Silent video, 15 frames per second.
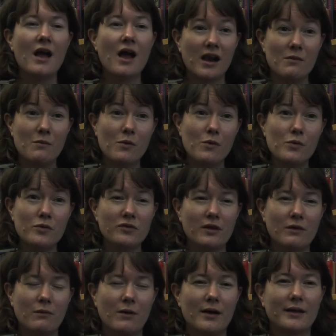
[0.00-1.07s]
And I'm also
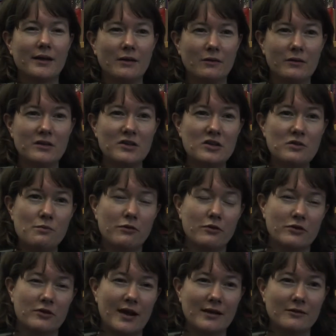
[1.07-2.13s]
working on a new
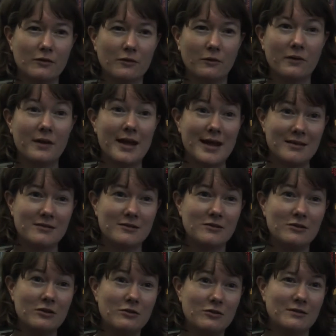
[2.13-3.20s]
project on
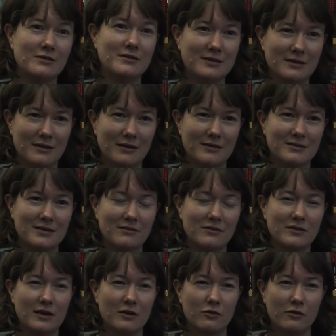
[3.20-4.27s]
institutions in the 19th
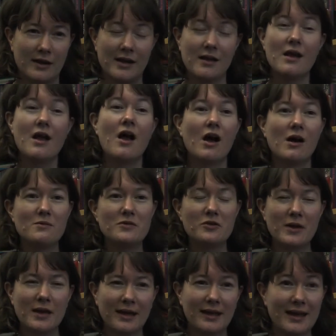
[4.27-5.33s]
century. I'm
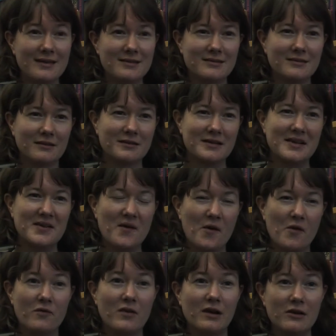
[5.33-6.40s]
doing a case study
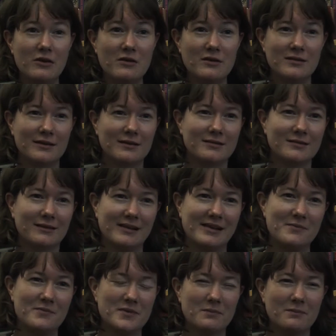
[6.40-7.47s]
of lunatic
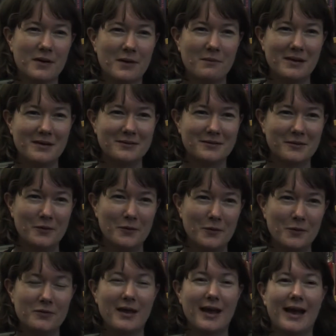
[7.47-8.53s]
asylums, public
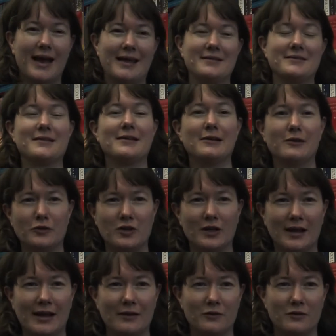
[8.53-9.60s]
schools and lodging
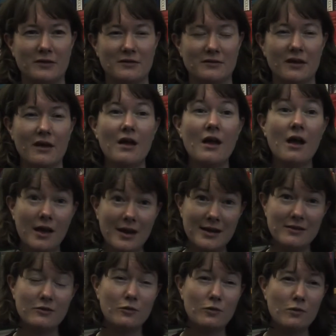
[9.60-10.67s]
houses, and
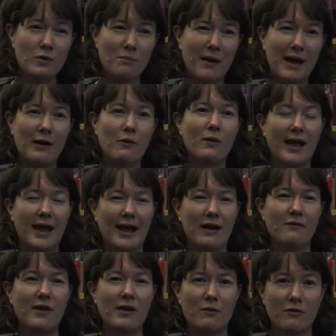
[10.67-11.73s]
it's all about how
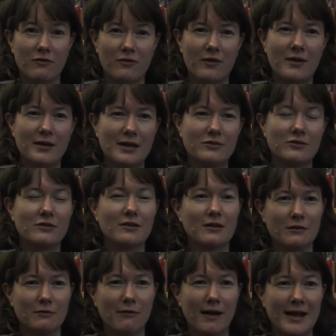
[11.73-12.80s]
they were furnished and
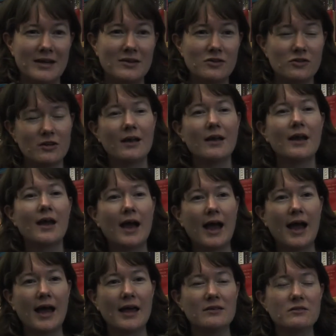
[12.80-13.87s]
arranged
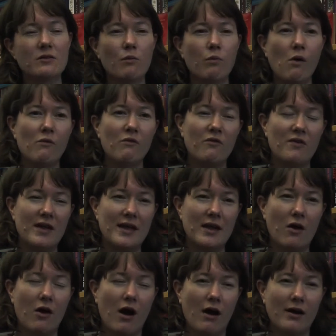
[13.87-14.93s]
and what the
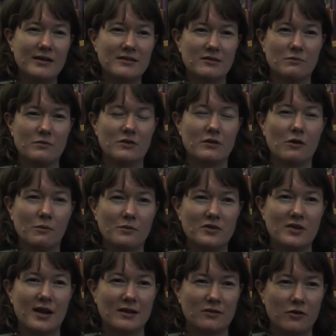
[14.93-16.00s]
items and
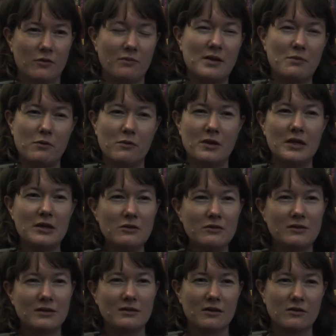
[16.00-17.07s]
objects that people
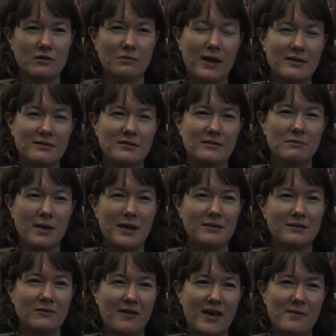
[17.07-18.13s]
used in those spaces meant
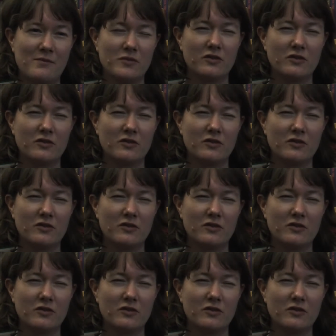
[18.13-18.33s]
to them.